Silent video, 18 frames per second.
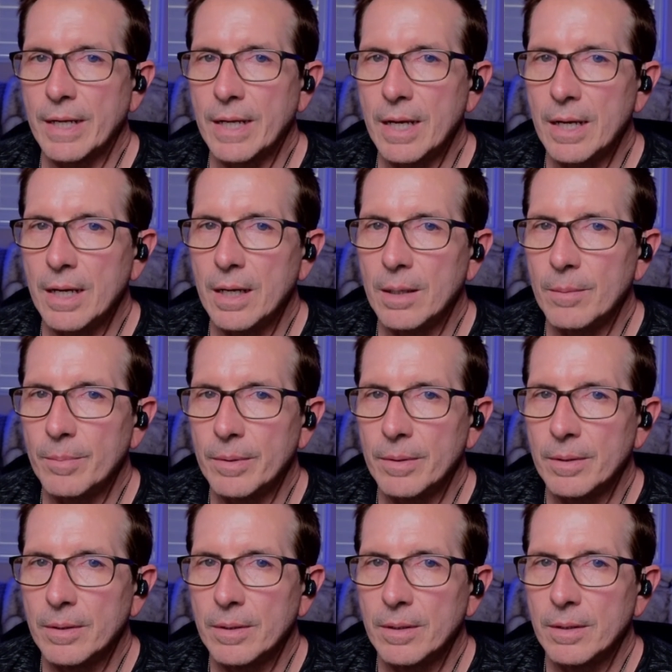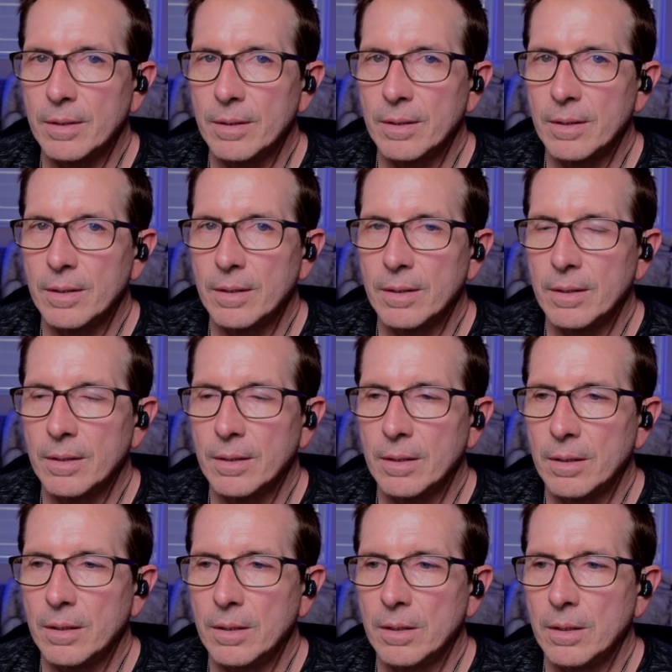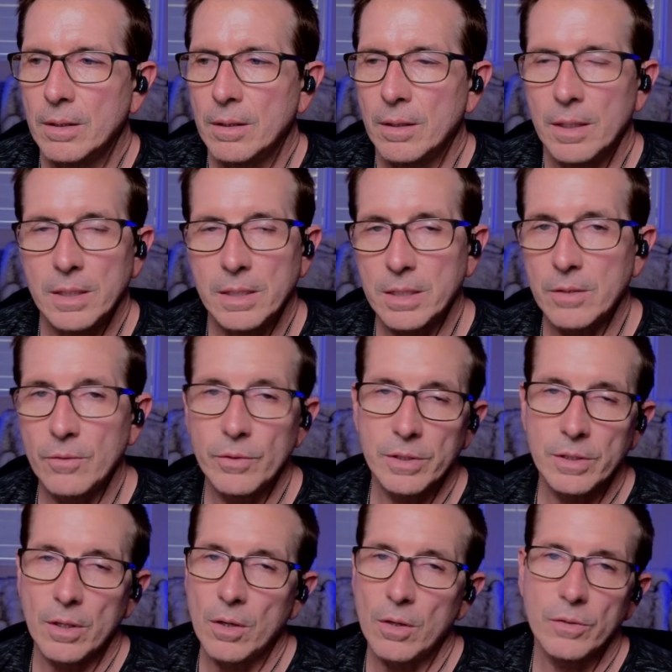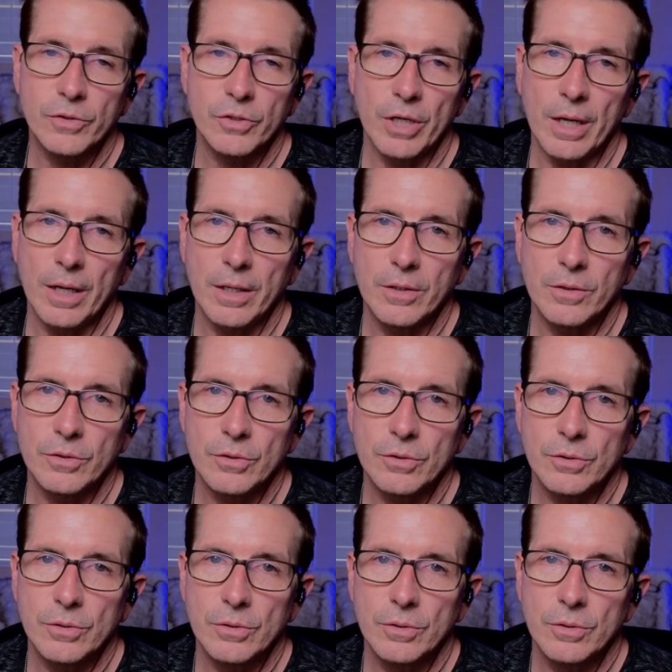up, it's going to all change.